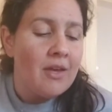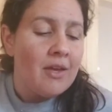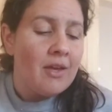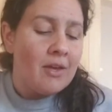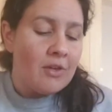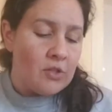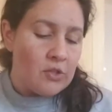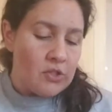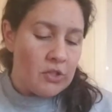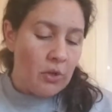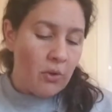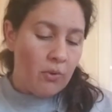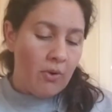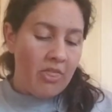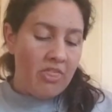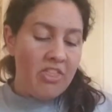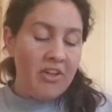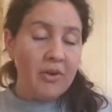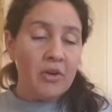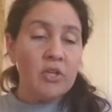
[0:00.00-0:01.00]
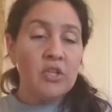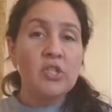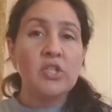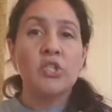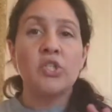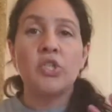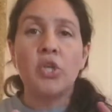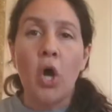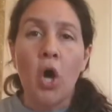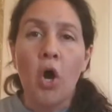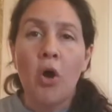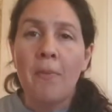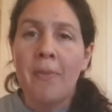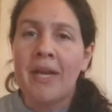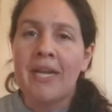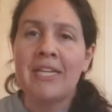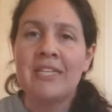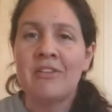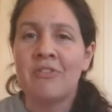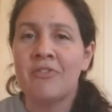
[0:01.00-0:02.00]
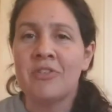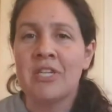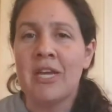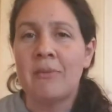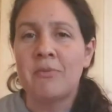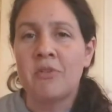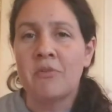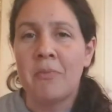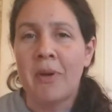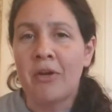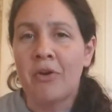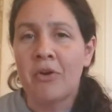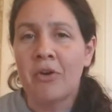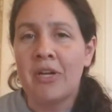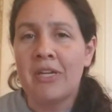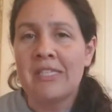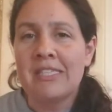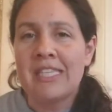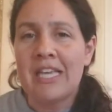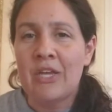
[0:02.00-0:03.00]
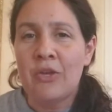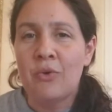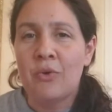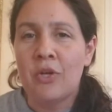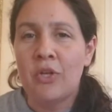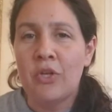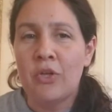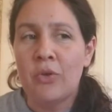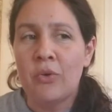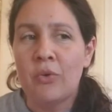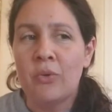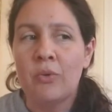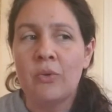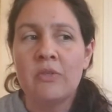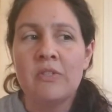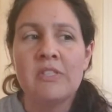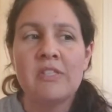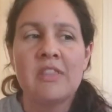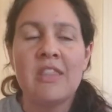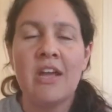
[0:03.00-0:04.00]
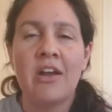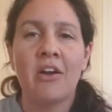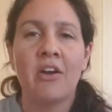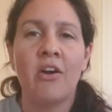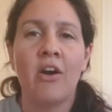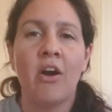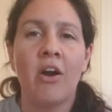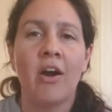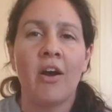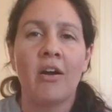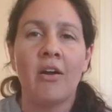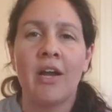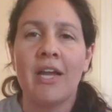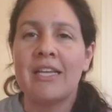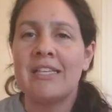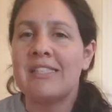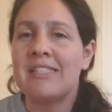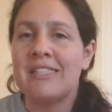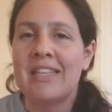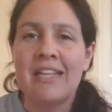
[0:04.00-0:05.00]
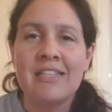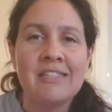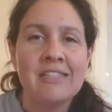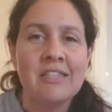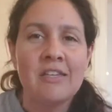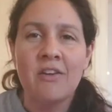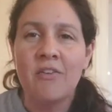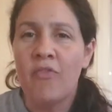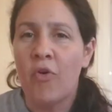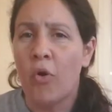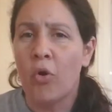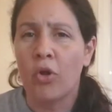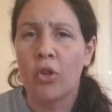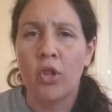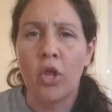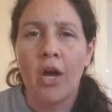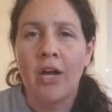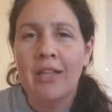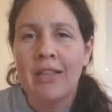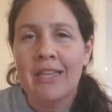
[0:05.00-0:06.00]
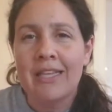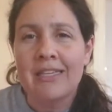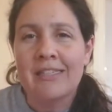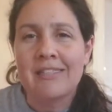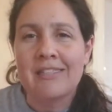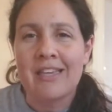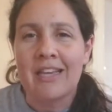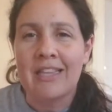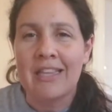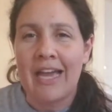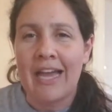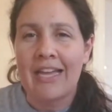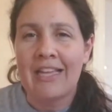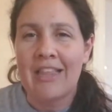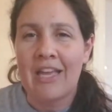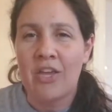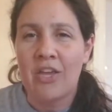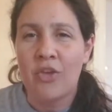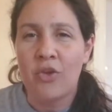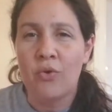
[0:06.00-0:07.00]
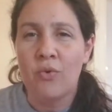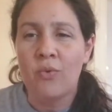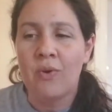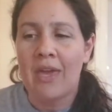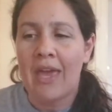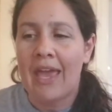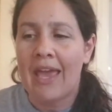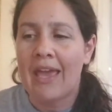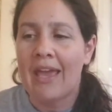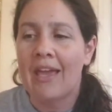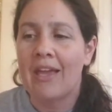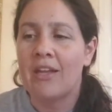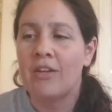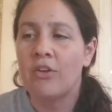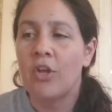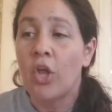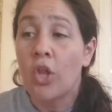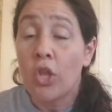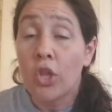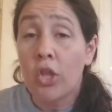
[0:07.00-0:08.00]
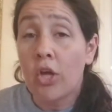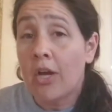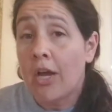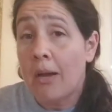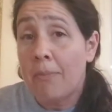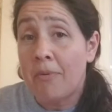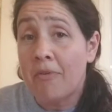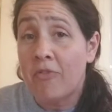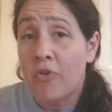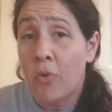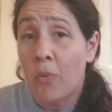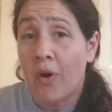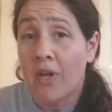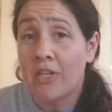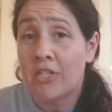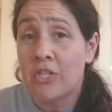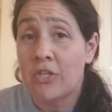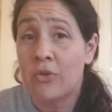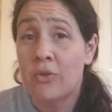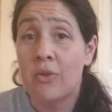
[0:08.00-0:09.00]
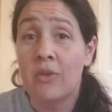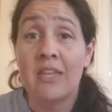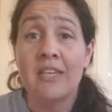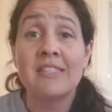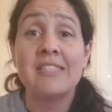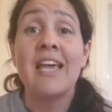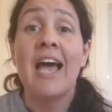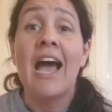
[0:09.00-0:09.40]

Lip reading: So there are so many different types of microgreens that you can use. There are extensive or long lists online that you can look up if you wanted to do this.